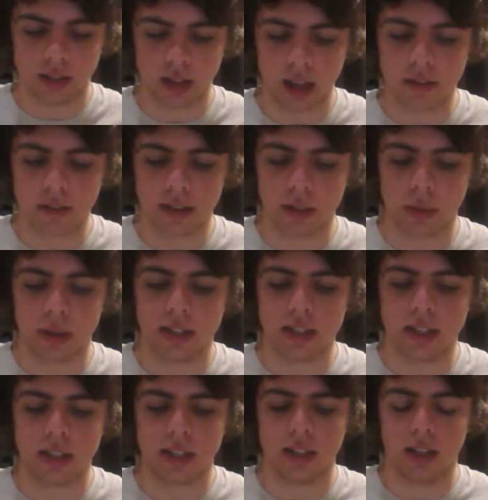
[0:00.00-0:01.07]
Heavy
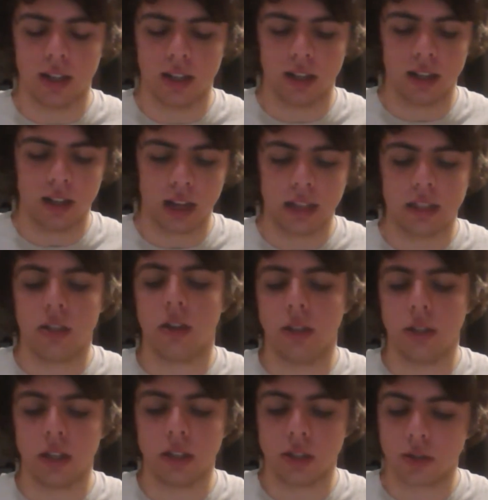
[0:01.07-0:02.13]
20.
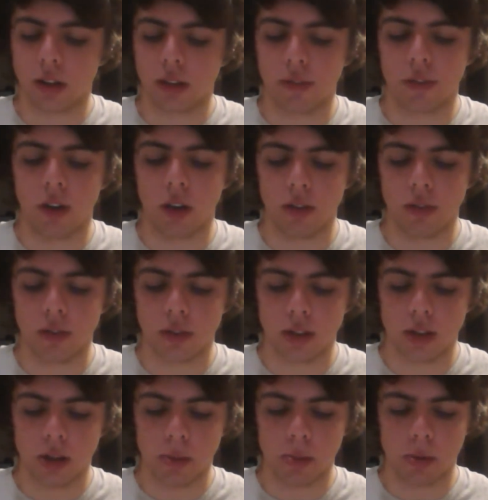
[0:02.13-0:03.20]
It's strength 5,
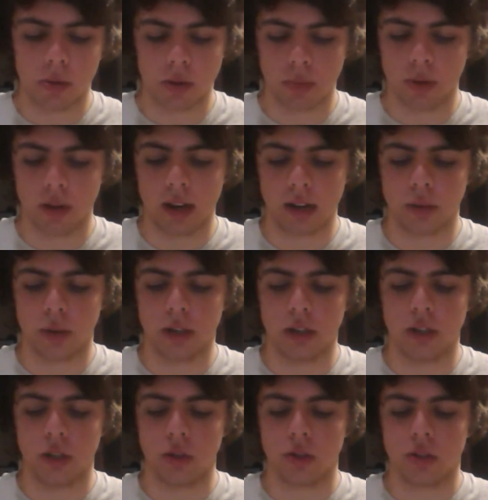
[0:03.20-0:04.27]
but when you're putting out 20
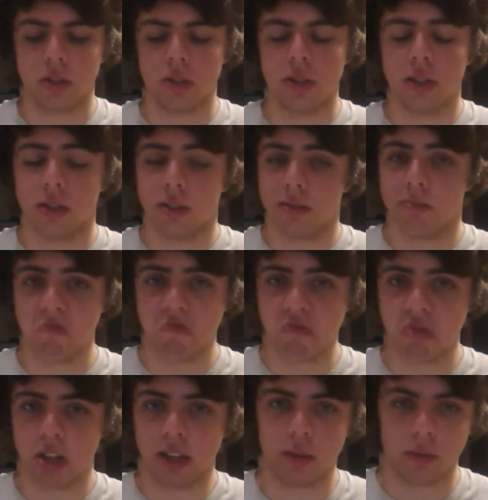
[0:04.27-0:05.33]
shots,
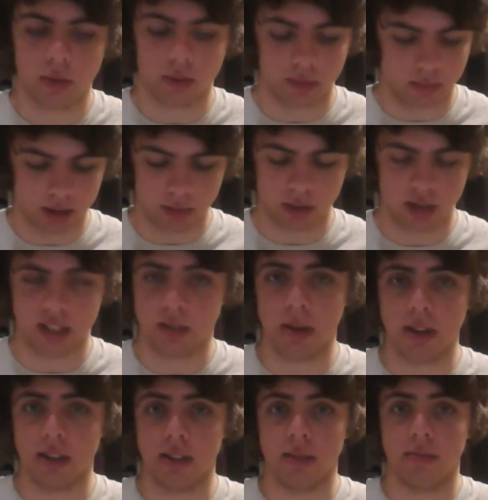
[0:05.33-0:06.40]
it doesn't
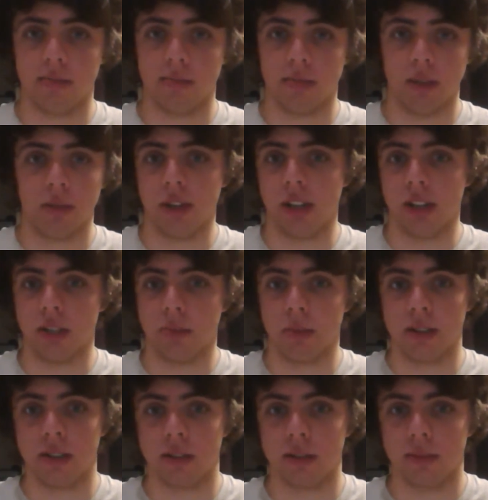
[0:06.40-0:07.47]
matter. It really doesn't
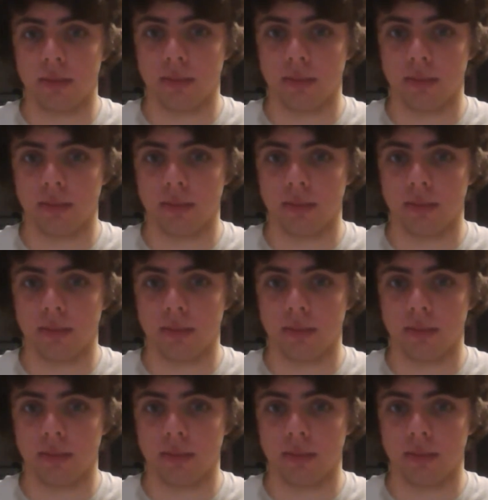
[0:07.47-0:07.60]
matter.